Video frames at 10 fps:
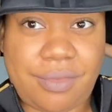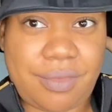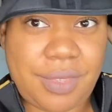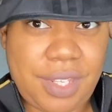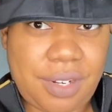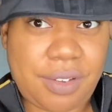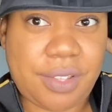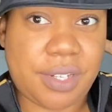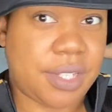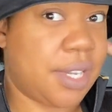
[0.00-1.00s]
You know,
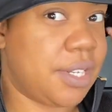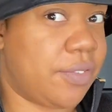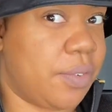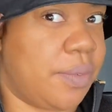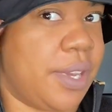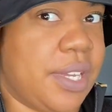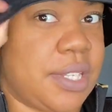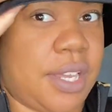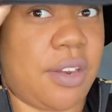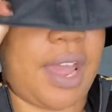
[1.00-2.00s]
there's like different ways.
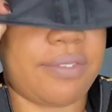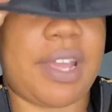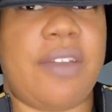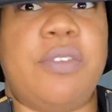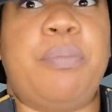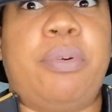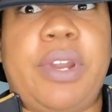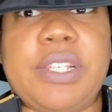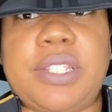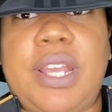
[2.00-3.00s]
Like, you don't have to have it
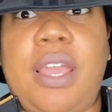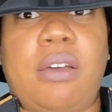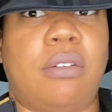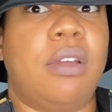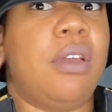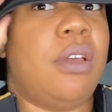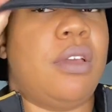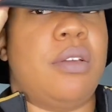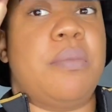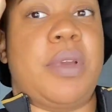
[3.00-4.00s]
pressed down,
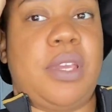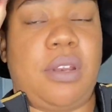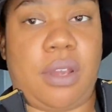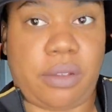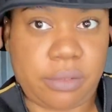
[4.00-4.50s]
but you know.